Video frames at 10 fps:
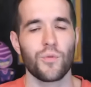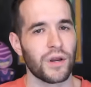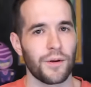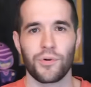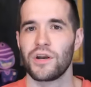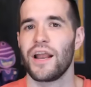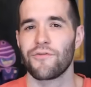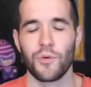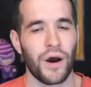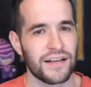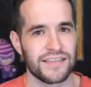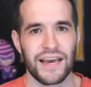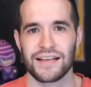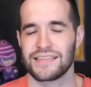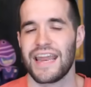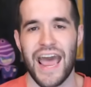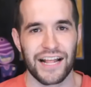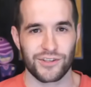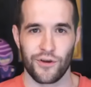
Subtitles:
We're going to put it at every YCS, Nats,